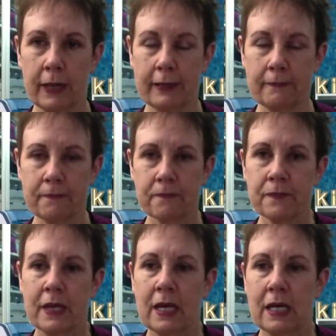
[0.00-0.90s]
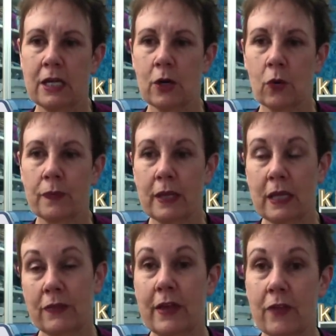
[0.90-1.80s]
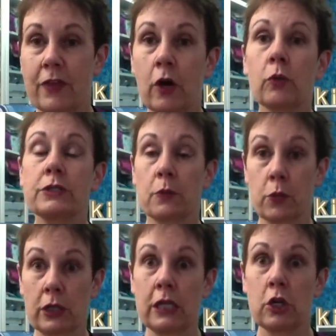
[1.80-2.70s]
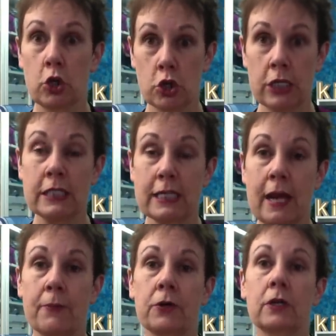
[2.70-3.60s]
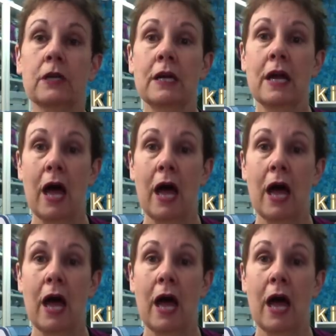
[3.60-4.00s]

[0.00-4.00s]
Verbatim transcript: But you know that there was a really good example